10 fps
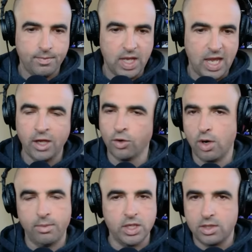
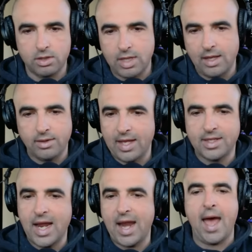Ingram that's
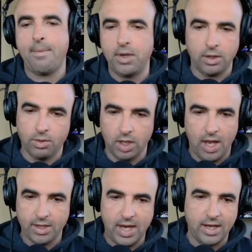not happening with the
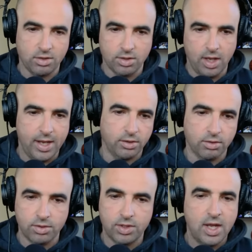Los Angeles
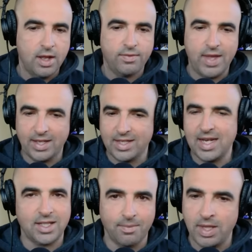Lakers. That's not
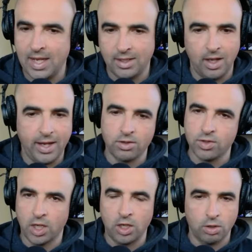something that the Lakers
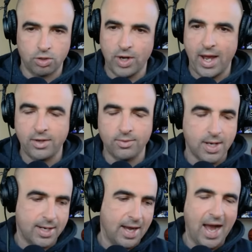are going to go try
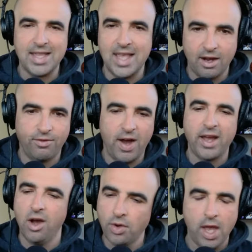to identify.
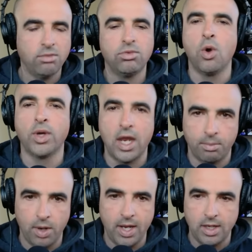Okay, don't get a
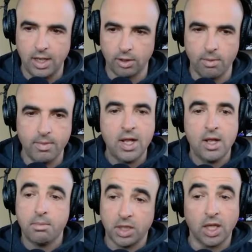Brandon Ingram.
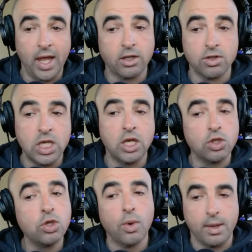But the Lakers need a
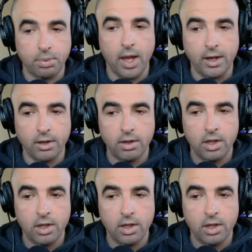two-way player.